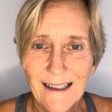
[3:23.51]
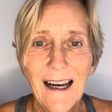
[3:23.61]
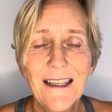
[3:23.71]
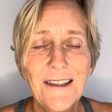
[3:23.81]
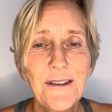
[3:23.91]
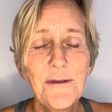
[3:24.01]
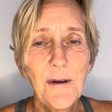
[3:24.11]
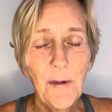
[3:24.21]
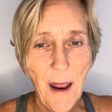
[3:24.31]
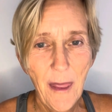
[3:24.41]
Are you
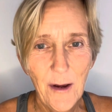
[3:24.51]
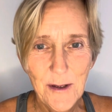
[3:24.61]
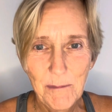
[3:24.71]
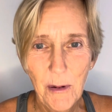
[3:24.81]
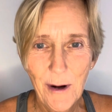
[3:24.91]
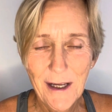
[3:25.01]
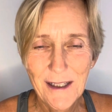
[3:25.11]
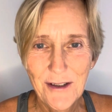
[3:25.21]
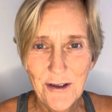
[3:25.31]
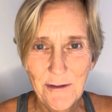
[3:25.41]
at one of those
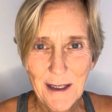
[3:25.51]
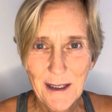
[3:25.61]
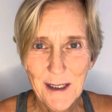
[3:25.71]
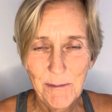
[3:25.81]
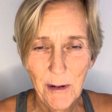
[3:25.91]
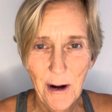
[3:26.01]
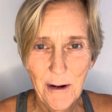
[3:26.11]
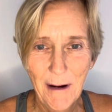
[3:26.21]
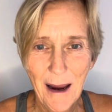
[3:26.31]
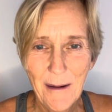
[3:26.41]
points during this
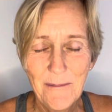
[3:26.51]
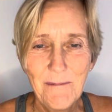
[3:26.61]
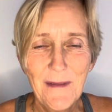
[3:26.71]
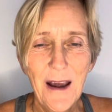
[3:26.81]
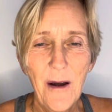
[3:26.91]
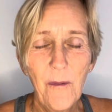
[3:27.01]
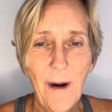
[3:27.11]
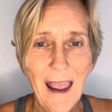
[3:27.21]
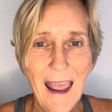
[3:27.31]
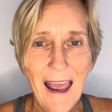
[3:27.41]
program
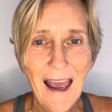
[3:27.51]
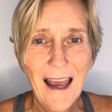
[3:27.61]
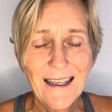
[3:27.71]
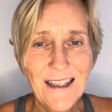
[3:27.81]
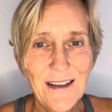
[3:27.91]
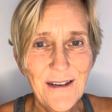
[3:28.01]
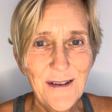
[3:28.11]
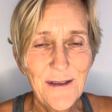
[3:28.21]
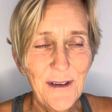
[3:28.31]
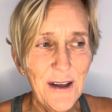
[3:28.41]
where
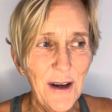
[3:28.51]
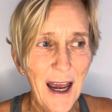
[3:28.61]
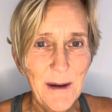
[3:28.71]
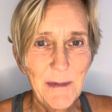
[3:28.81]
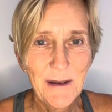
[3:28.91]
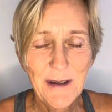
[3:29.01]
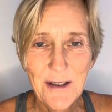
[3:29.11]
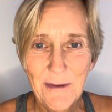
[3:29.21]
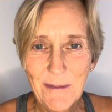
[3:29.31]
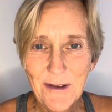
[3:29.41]
you've you know had a bit of
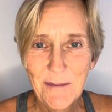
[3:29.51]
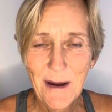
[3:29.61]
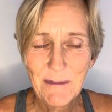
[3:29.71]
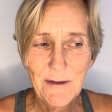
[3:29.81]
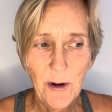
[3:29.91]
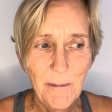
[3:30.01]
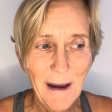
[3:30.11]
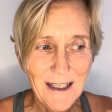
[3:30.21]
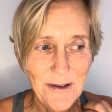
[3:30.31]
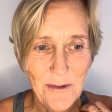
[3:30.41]
interruption? Maybe you've gone
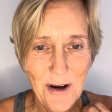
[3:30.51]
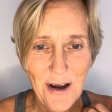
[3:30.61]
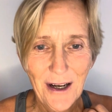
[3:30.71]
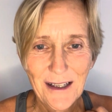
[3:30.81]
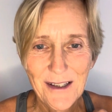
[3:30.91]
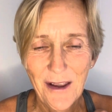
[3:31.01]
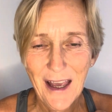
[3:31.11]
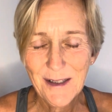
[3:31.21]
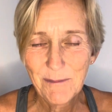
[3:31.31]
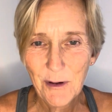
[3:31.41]
back to work, and so
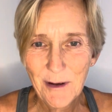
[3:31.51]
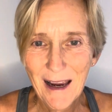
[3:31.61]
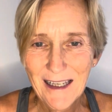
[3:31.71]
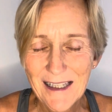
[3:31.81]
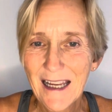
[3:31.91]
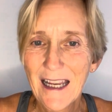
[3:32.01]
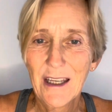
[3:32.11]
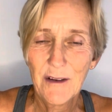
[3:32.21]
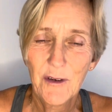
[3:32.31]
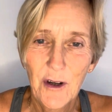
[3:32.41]
that's put you out of
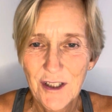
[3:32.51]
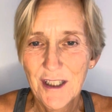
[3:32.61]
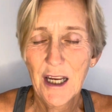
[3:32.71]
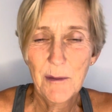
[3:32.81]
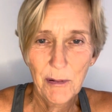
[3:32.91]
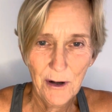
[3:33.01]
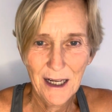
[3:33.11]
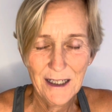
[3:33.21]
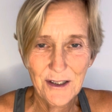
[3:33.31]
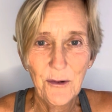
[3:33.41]
sync. You forgot to take your
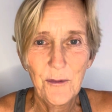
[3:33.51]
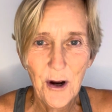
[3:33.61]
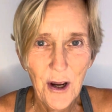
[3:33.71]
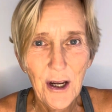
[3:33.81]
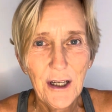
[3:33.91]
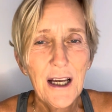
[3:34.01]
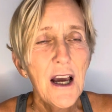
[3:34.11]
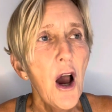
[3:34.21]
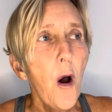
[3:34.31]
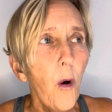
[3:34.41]
products to work
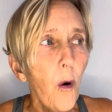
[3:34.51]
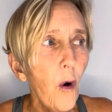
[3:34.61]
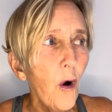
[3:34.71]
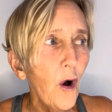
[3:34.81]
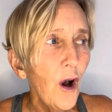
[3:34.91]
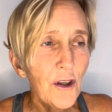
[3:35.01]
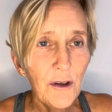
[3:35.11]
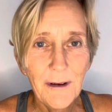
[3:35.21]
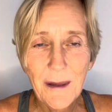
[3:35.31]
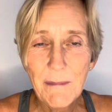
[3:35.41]
or
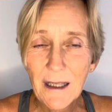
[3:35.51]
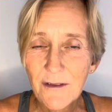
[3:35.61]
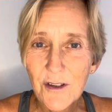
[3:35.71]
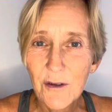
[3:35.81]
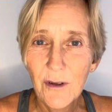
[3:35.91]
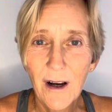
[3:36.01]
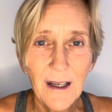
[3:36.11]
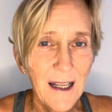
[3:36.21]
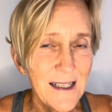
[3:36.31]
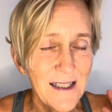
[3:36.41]
you're in the middle of school
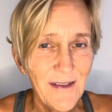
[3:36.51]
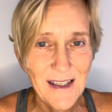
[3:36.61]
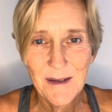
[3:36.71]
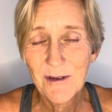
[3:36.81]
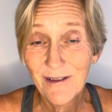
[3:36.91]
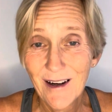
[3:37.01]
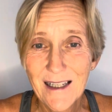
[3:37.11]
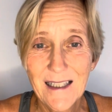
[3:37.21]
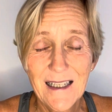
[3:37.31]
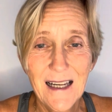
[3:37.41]
holidays and you've had some
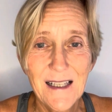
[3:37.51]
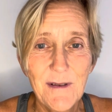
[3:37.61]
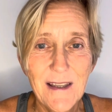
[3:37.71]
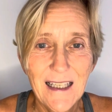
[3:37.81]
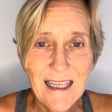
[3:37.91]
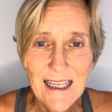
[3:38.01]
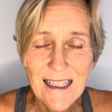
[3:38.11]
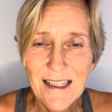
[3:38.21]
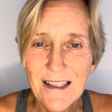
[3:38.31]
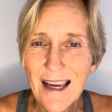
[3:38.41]
crazy days with the
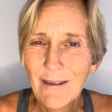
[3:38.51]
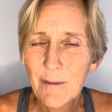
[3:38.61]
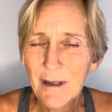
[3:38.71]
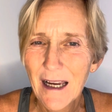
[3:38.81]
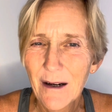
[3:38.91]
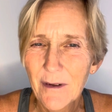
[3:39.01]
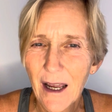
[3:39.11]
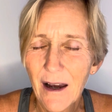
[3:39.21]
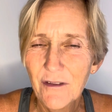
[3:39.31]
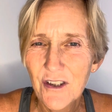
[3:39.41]
kids and you haven't been able to
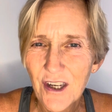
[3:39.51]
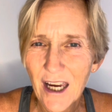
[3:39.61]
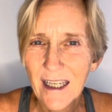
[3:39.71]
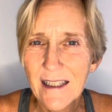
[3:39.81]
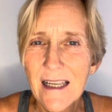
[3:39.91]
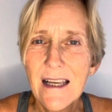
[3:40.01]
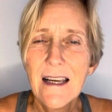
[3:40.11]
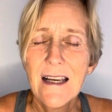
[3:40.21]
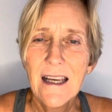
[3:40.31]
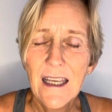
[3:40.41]
have your shakes,
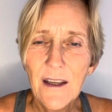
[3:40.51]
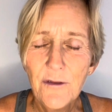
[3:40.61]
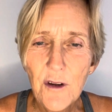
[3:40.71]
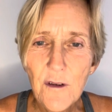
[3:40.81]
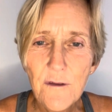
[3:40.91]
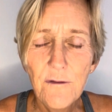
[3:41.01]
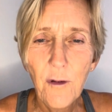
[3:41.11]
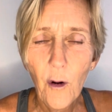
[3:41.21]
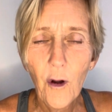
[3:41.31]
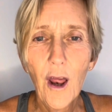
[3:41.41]
if you've
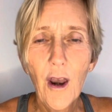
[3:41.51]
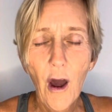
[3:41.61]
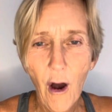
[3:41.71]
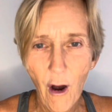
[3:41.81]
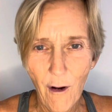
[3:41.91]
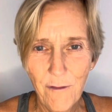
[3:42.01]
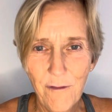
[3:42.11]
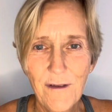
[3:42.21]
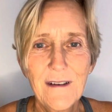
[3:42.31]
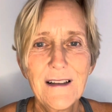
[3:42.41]
fallen
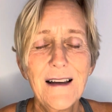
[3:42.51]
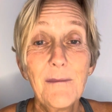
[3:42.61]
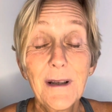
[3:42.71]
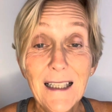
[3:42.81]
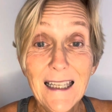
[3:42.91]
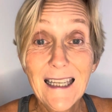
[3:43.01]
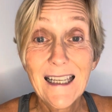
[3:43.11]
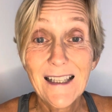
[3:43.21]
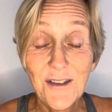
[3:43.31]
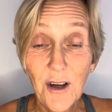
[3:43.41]
off,
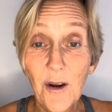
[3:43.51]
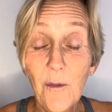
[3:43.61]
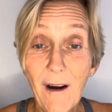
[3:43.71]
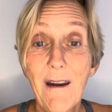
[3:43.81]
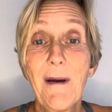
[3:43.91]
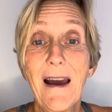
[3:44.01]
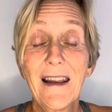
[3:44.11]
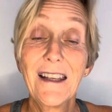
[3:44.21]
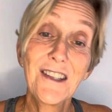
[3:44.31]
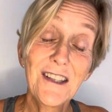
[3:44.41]
please don't worry about
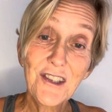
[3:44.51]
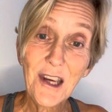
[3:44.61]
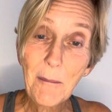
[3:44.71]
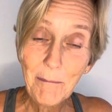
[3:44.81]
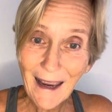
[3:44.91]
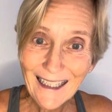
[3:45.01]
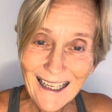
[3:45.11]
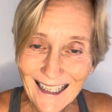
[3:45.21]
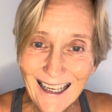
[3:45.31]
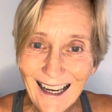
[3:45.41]
it. Just jump back
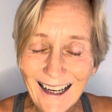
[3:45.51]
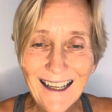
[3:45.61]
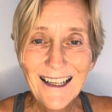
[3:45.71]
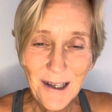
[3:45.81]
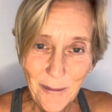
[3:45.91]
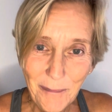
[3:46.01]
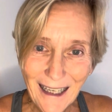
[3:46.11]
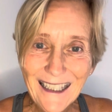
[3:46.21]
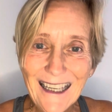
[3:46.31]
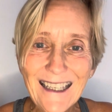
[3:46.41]
in here. Jump
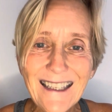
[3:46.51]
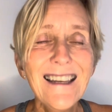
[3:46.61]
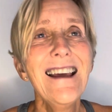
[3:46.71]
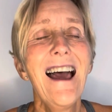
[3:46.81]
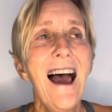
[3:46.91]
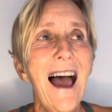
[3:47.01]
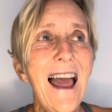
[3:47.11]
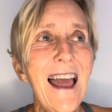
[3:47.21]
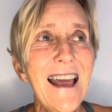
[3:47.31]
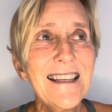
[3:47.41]
back in.
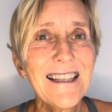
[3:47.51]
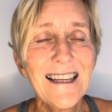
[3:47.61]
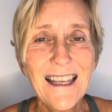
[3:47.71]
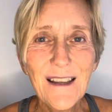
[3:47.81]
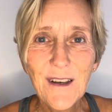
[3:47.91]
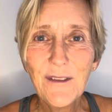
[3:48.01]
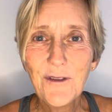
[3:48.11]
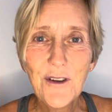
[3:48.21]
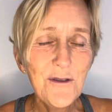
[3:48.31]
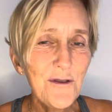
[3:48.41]
And even if
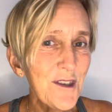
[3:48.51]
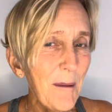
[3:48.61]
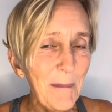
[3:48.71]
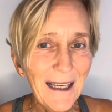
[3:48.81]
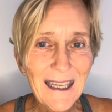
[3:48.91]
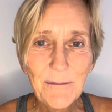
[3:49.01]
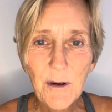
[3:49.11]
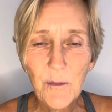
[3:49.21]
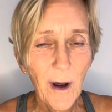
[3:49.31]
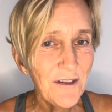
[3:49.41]
you jump back in
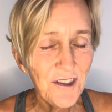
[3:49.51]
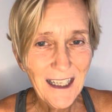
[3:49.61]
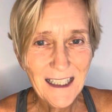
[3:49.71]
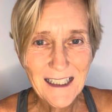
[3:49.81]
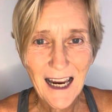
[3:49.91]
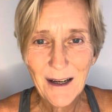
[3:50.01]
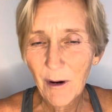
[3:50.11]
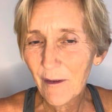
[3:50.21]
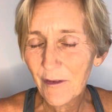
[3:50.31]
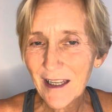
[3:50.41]
with one shake a day
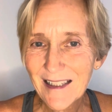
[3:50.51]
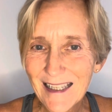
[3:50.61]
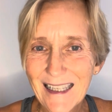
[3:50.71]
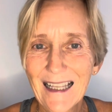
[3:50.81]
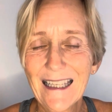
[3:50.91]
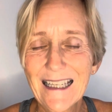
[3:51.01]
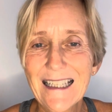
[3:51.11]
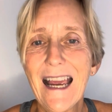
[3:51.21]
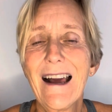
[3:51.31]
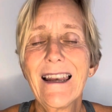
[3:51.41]
while things are settling
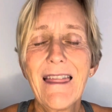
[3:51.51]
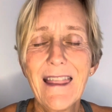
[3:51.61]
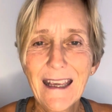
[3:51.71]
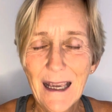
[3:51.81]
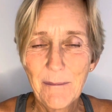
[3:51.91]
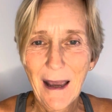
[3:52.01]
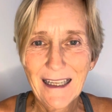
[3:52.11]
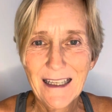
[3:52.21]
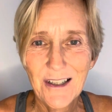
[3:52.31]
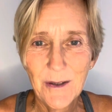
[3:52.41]
down and then get
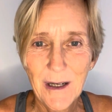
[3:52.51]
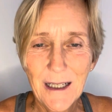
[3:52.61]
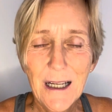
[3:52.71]
back into it.